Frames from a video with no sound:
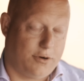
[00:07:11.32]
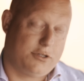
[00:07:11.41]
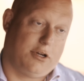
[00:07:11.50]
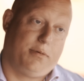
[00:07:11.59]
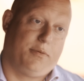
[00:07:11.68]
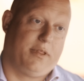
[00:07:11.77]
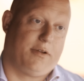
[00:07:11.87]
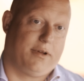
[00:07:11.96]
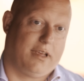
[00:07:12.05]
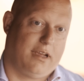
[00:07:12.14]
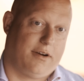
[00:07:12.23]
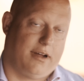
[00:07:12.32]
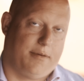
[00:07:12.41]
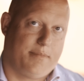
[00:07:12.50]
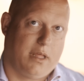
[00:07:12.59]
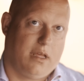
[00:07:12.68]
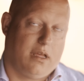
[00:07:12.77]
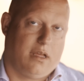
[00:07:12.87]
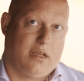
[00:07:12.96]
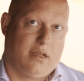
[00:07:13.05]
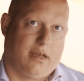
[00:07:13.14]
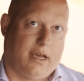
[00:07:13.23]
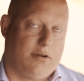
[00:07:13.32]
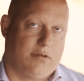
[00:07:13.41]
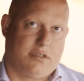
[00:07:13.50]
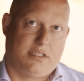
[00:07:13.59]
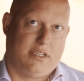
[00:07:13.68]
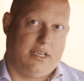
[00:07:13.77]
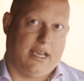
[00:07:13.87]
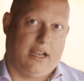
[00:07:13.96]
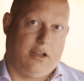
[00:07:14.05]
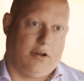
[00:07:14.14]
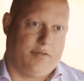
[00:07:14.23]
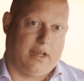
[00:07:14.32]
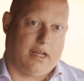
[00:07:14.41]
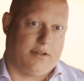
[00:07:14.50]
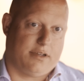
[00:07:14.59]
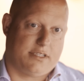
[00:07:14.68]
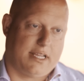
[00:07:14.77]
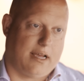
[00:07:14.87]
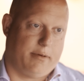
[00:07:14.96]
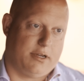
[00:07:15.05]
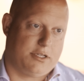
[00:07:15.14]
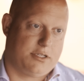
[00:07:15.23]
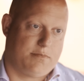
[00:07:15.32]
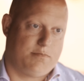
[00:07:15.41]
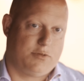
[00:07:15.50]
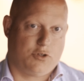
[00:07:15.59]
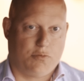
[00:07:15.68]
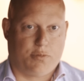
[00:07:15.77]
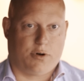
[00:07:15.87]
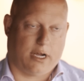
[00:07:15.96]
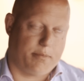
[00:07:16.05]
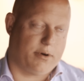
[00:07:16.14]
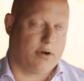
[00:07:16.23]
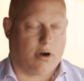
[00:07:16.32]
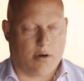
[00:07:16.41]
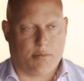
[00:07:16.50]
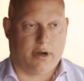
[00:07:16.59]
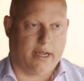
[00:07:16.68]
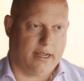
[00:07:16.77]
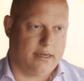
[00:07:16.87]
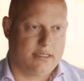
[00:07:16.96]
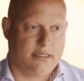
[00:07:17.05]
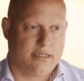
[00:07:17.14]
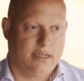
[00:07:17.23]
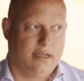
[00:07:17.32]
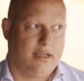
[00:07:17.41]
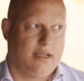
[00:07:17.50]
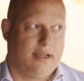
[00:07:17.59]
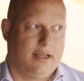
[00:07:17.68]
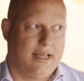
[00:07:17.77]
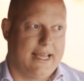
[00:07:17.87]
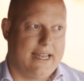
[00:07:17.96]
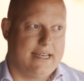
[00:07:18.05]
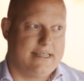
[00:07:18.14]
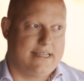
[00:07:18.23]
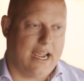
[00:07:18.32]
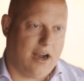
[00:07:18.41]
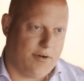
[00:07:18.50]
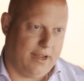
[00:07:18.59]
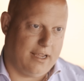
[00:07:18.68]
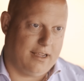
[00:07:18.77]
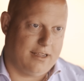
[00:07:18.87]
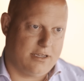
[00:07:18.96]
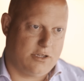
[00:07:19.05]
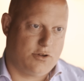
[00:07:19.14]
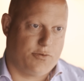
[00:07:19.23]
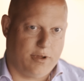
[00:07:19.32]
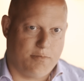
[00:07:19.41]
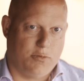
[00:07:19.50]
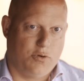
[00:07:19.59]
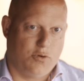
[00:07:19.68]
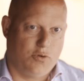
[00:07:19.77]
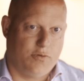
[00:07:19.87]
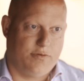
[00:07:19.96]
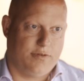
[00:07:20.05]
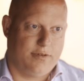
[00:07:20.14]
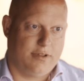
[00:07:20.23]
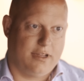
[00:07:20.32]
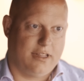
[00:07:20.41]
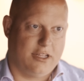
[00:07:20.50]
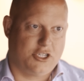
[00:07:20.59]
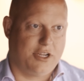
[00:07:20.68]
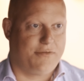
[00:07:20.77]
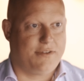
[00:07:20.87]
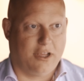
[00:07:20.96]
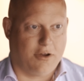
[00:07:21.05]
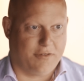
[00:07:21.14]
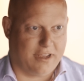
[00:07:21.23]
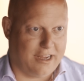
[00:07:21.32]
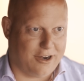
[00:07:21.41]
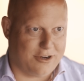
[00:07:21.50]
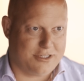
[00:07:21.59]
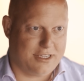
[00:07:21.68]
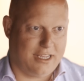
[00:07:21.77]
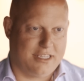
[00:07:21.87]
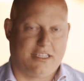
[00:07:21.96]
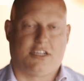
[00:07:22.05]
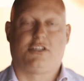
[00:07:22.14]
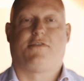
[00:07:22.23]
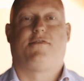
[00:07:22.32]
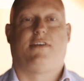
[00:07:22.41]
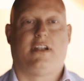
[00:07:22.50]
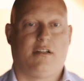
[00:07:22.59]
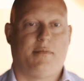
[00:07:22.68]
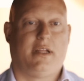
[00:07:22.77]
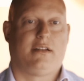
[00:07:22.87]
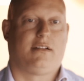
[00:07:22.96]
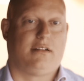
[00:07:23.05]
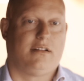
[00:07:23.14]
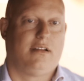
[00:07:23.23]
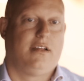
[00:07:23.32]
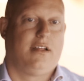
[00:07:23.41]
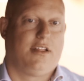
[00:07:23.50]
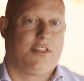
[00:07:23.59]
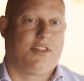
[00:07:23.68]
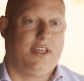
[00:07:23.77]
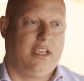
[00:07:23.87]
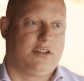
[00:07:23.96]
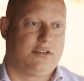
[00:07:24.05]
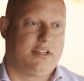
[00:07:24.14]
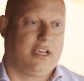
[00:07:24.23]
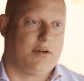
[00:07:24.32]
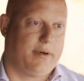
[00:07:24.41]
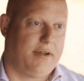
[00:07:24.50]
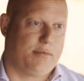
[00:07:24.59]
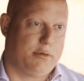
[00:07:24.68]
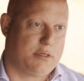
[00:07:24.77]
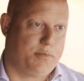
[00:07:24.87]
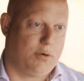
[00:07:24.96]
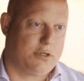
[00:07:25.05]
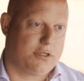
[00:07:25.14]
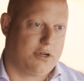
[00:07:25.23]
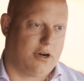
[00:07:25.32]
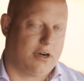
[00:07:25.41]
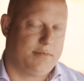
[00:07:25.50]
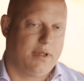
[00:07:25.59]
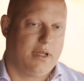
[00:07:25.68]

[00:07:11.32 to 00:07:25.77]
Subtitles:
example, with the Regera, I don't see any of the other established super hypercar brands daring to remove shifting of gears. It's such a fundamental thing to take away from a sports car